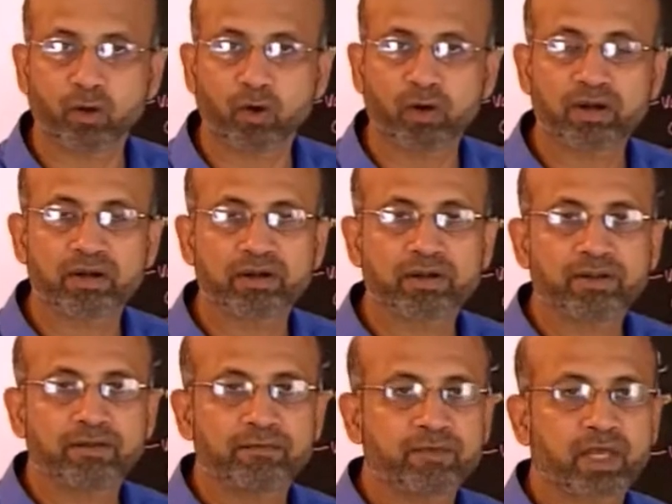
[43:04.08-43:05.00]
known.
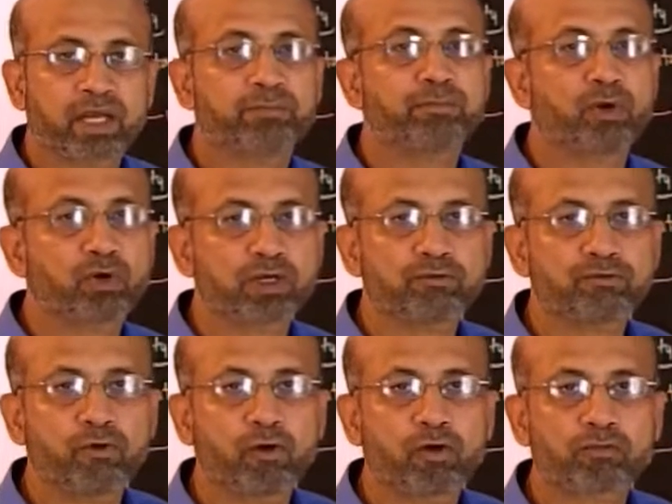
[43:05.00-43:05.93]
They are
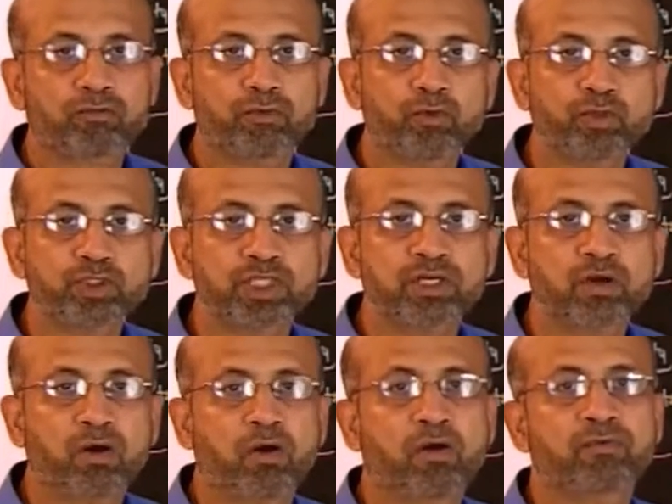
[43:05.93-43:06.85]
important for fusion
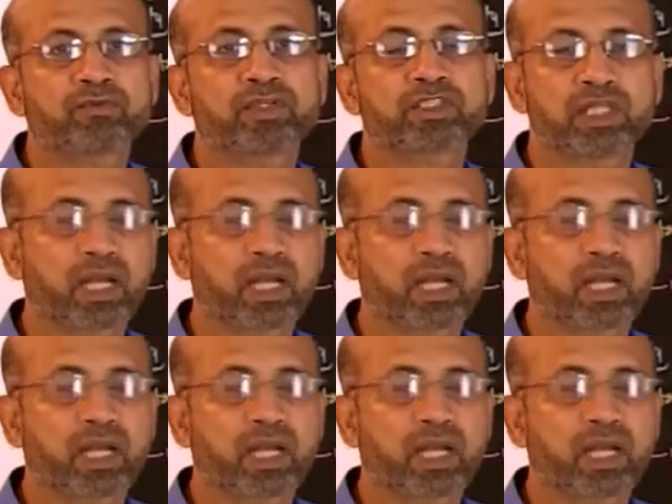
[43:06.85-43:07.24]
of the